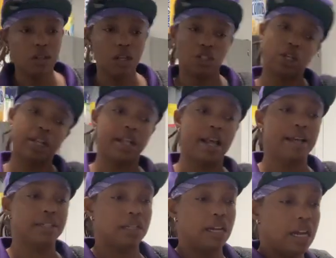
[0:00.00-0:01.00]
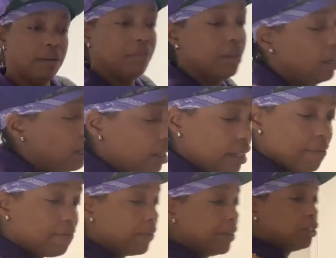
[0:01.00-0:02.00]
so that it has time.
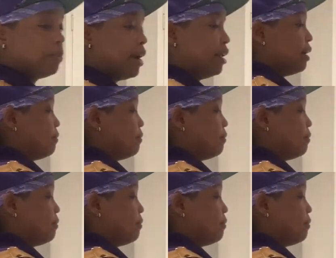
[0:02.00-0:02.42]
That fridge, man.